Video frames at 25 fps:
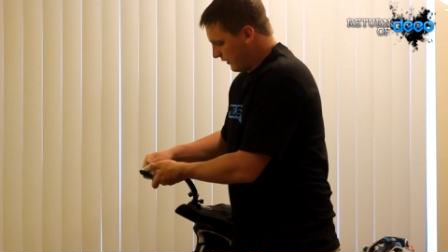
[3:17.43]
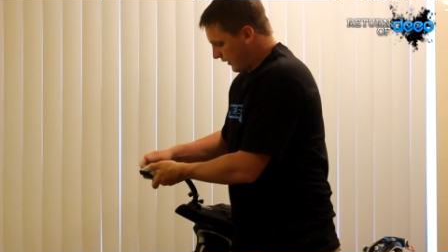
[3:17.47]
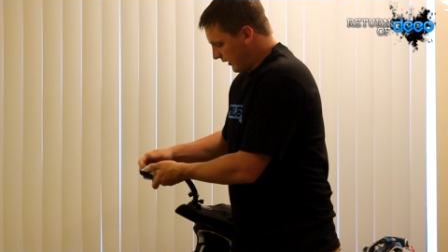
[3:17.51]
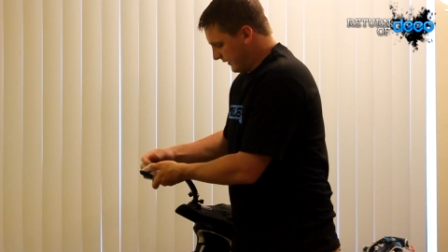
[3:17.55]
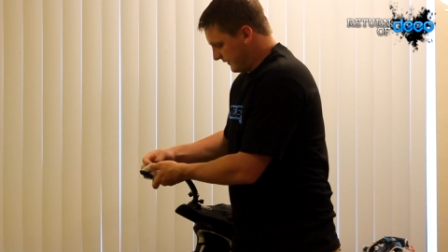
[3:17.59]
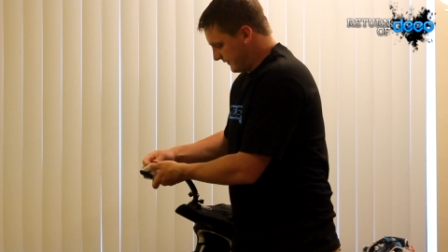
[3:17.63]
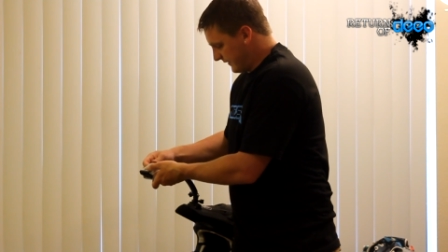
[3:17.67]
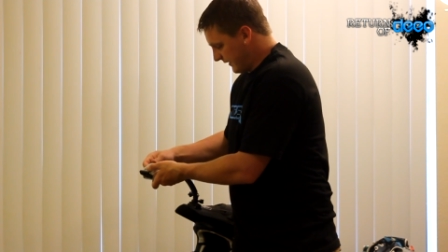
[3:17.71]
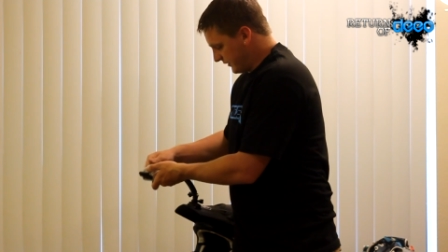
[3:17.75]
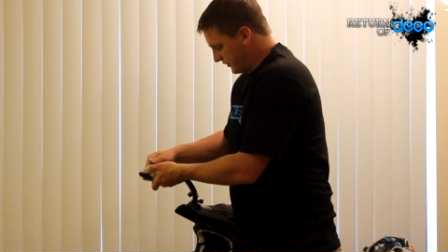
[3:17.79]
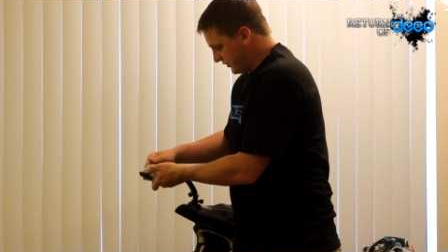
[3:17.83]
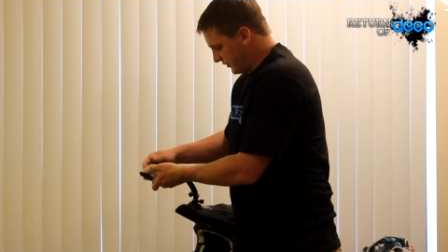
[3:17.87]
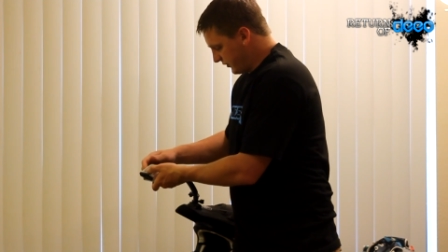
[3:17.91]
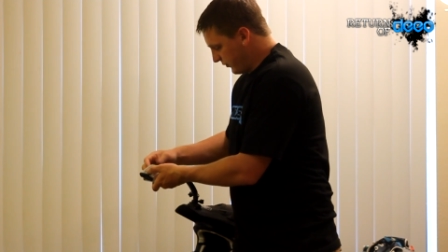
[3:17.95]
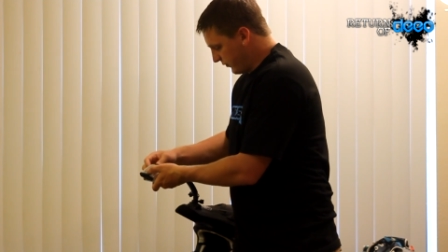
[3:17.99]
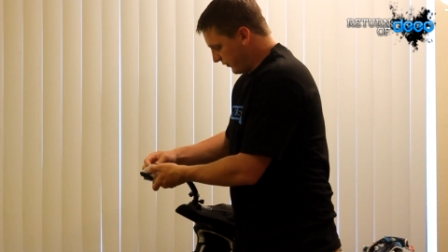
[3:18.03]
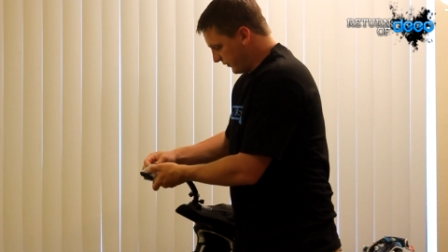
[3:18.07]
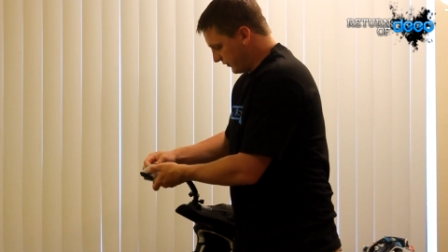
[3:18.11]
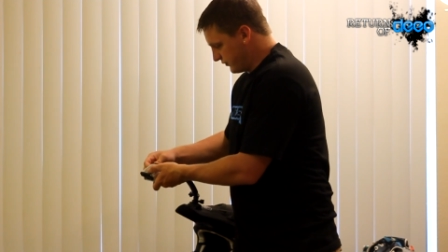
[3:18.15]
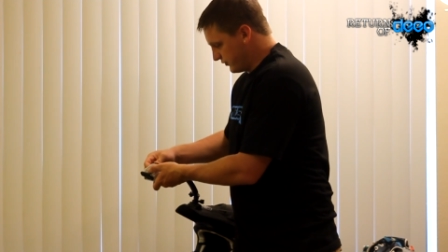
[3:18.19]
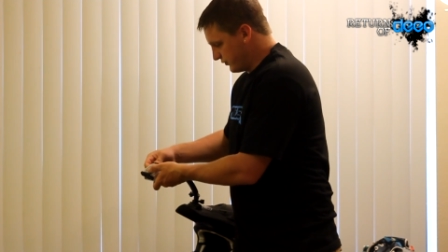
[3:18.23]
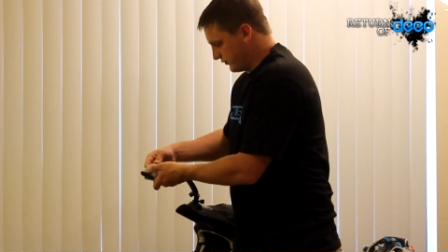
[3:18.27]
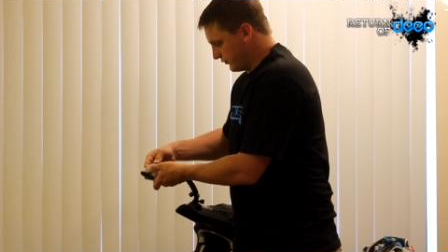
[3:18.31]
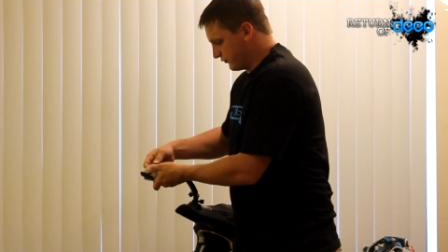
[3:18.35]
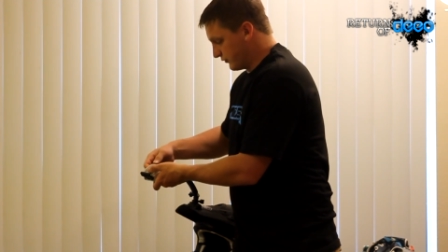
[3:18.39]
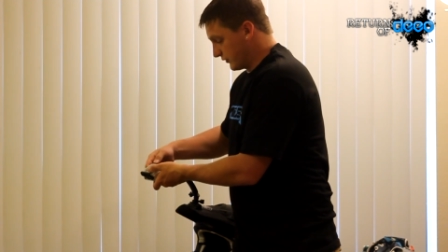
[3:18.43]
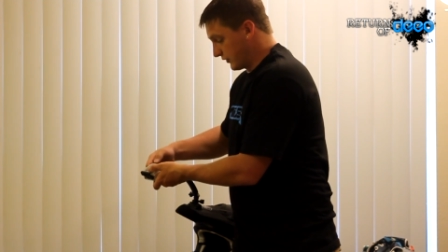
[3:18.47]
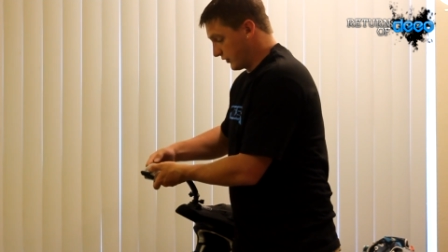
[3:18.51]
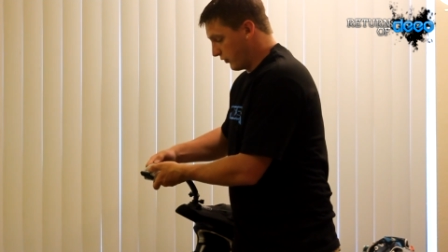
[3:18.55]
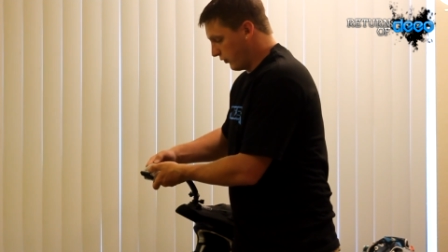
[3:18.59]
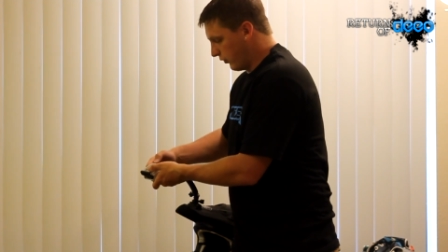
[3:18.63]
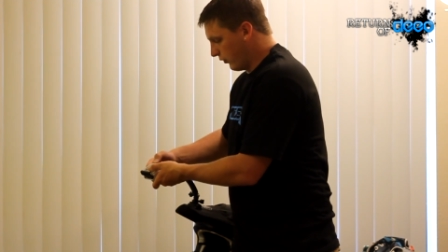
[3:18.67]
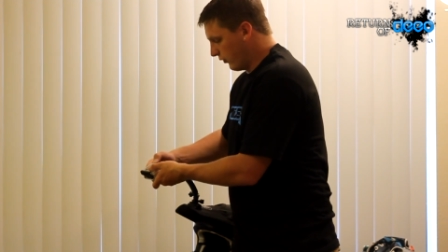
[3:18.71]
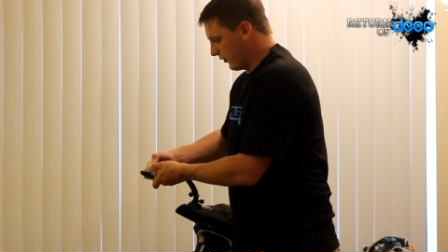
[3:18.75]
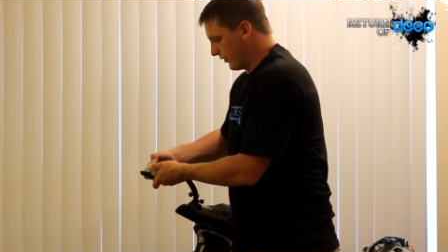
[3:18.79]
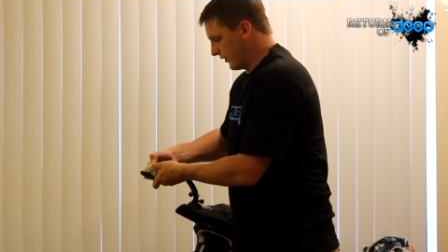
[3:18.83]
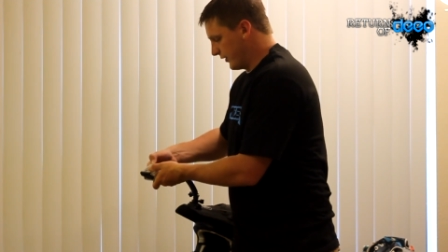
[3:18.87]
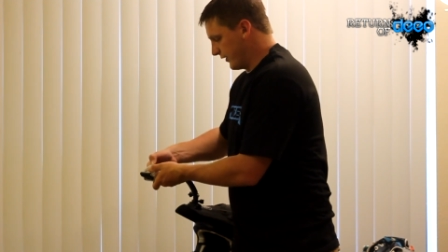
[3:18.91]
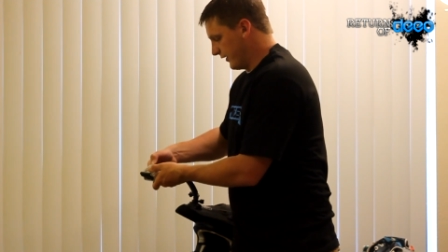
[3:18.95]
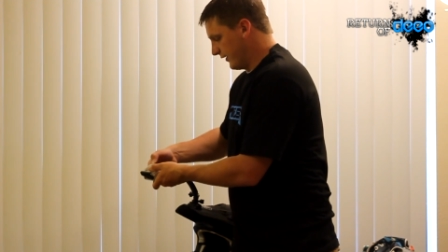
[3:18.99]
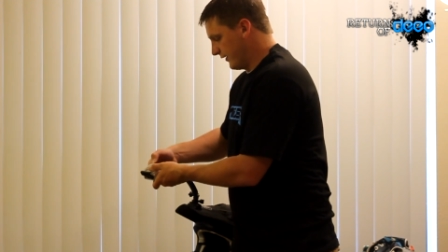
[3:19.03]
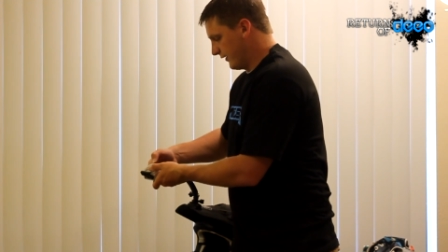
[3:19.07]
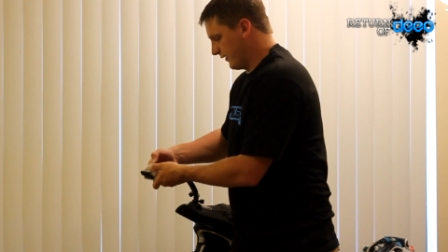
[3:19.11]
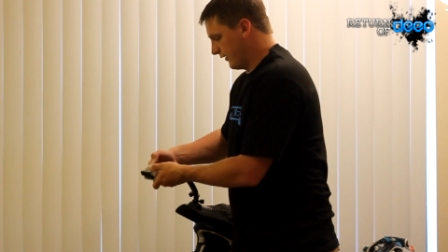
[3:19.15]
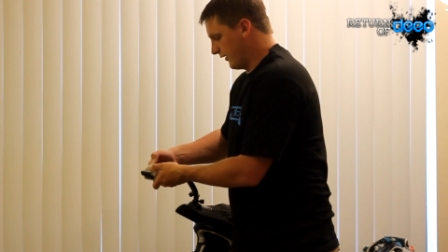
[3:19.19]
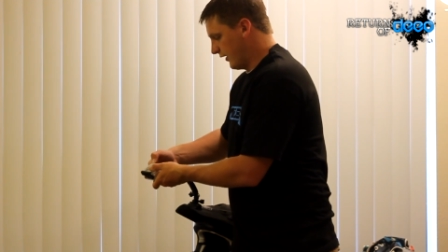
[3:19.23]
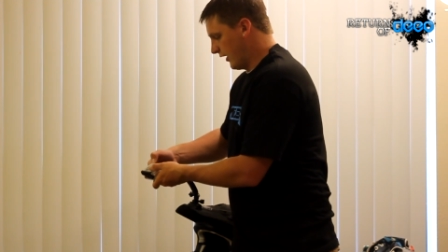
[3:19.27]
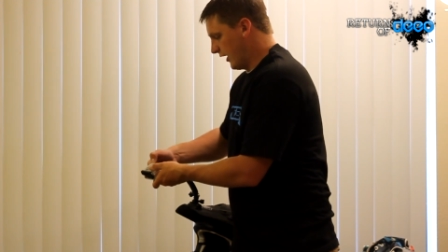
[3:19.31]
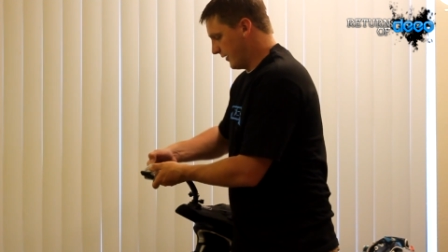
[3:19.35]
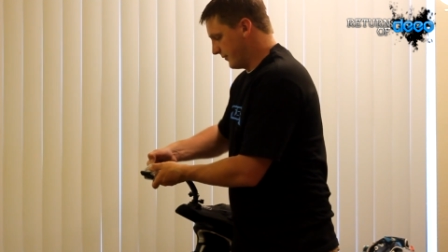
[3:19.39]
It's actually going to record
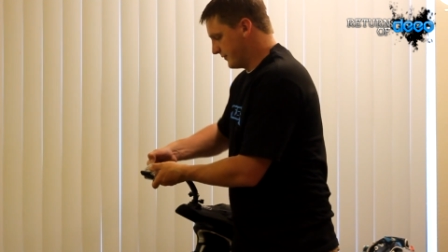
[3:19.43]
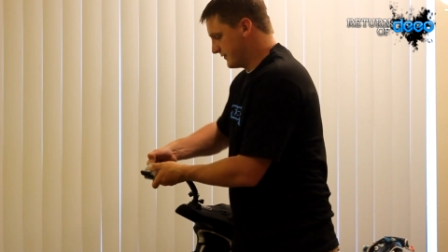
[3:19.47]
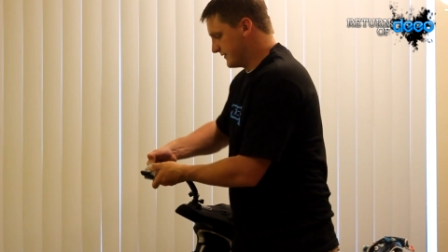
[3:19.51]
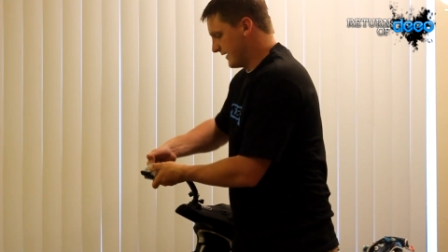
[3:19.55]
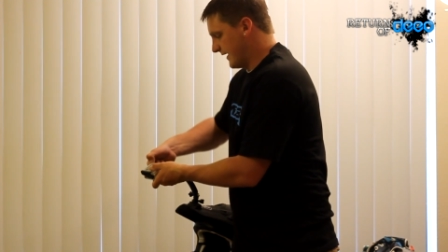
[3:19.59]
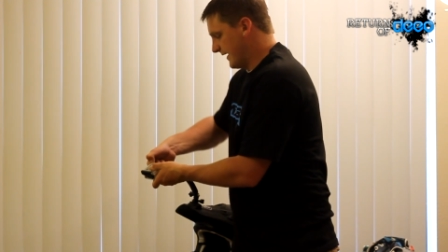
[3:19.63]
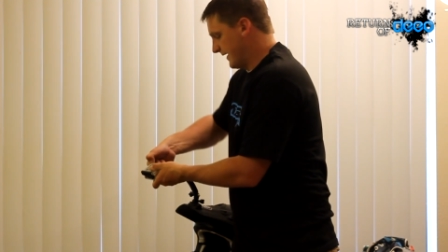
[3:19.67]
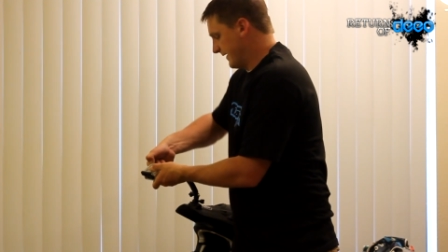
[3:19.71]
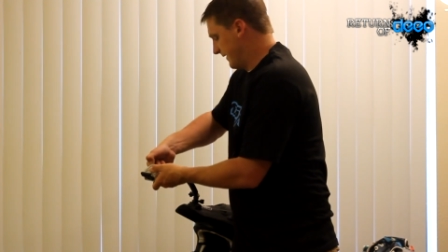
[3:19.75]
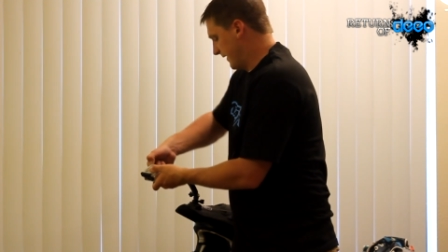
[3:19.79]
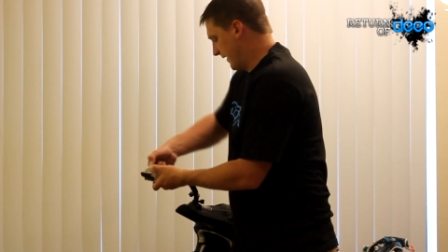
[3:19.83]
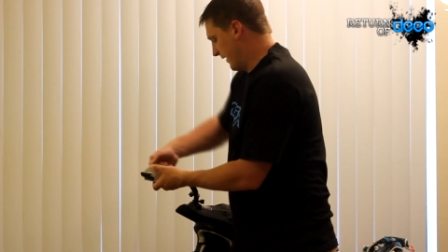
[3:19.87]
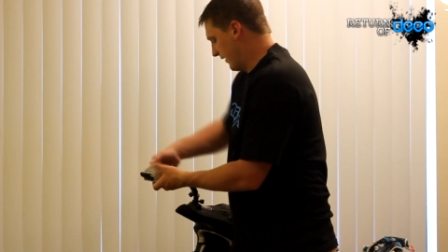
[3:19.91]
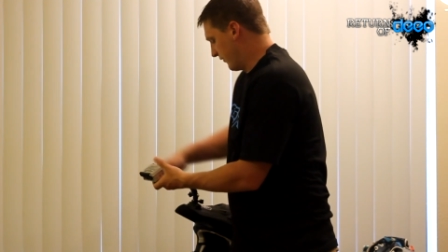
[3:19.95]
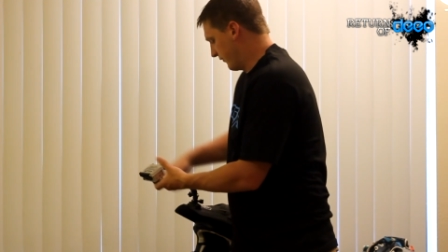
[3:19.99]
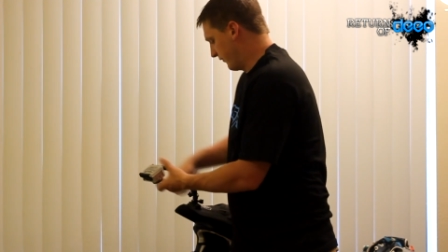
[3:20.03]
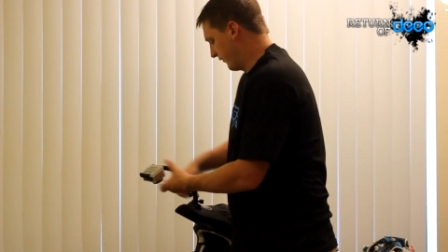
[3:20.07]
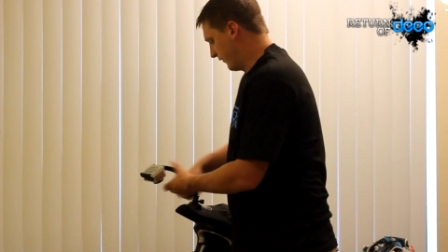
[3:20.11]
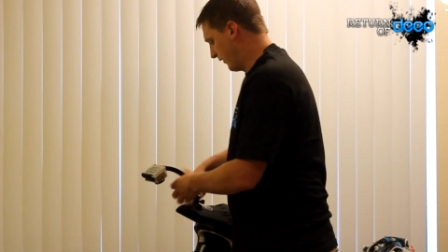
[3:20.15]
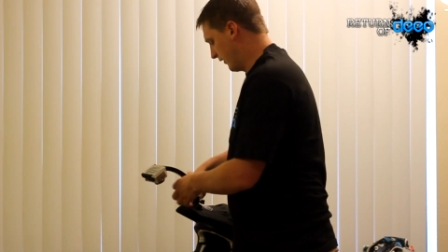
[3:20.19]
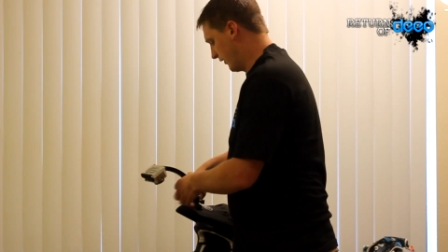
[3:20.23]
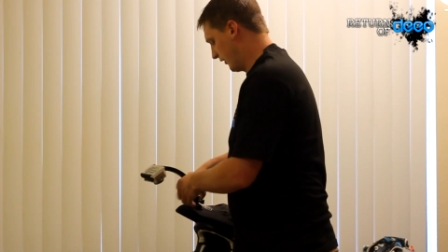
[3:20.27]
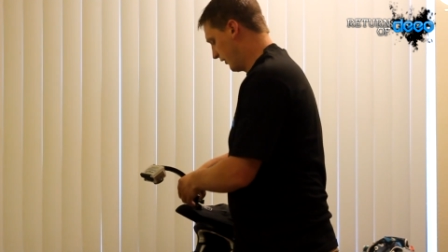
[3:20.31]
upside down.